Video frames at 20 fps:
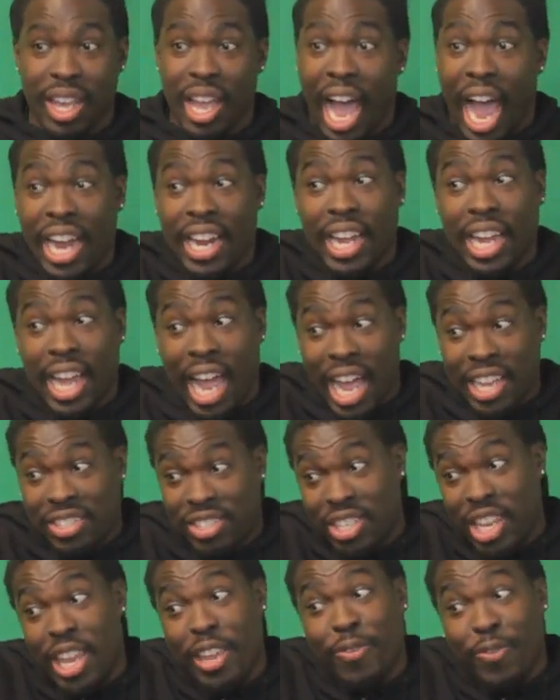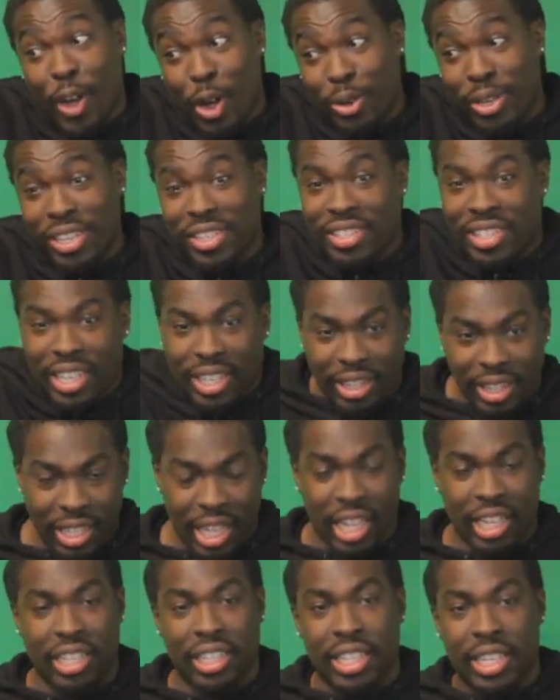I got, I stay focused and
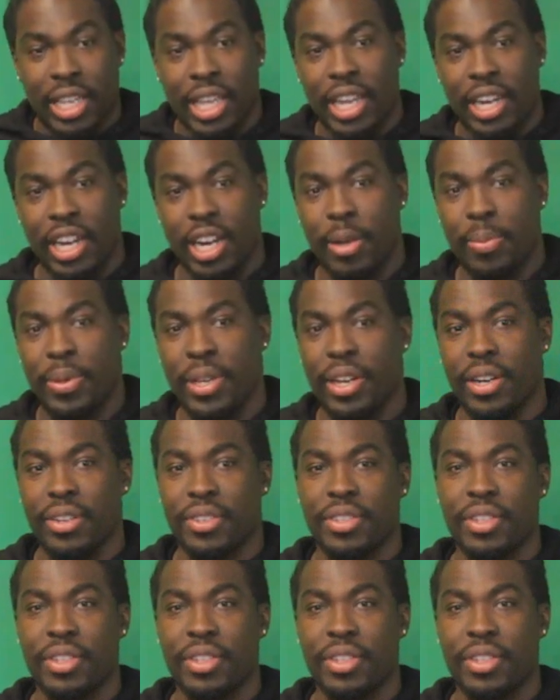luckily ended up here.